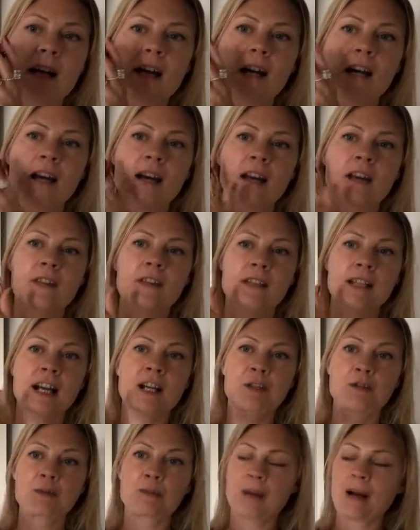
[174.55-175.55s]
uh, this
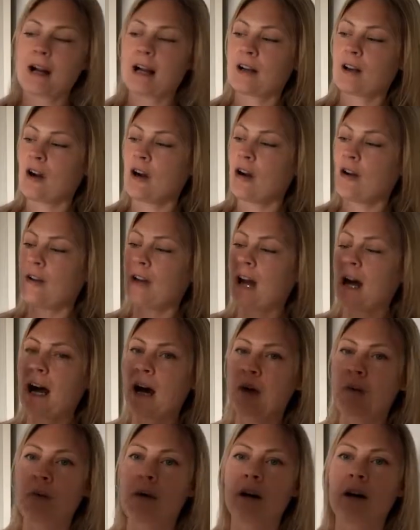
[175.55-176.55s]
actual bag on
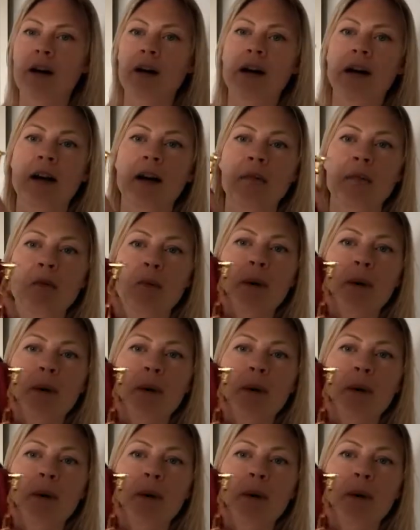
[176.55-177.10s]
our um,